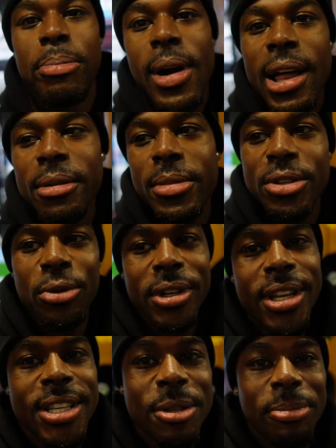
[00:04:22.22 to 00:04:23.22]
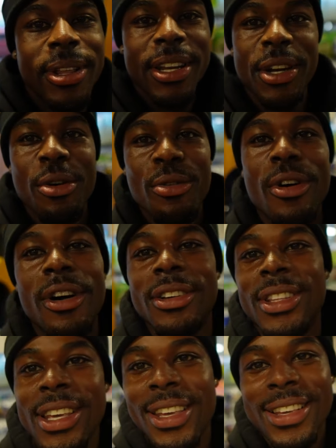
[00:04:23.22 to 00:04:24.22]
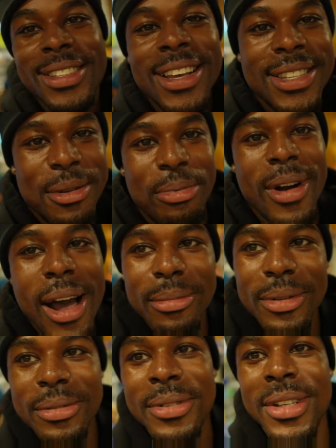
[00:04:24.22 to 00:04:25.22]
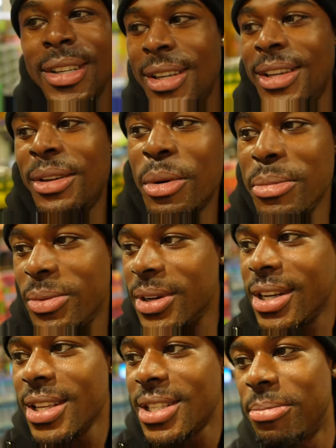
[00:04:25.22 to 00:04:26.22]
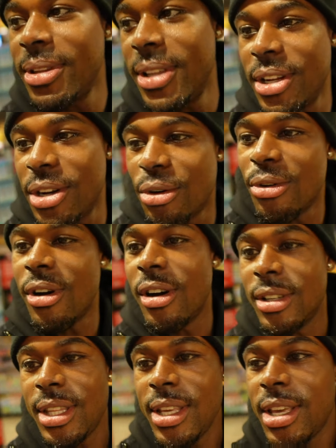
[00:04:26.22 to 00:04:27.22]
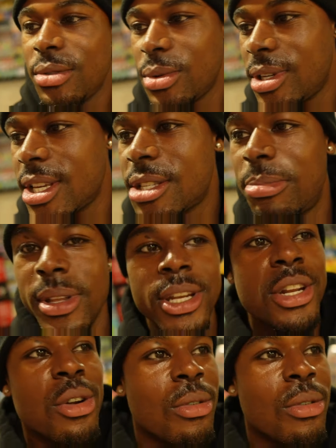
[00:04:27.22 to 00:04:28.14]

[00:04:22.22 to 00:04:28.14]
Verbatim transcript: problem is we're disciplining the wrong things. That's the problem. We're, we're disciplining the wrong things. We're disciplining the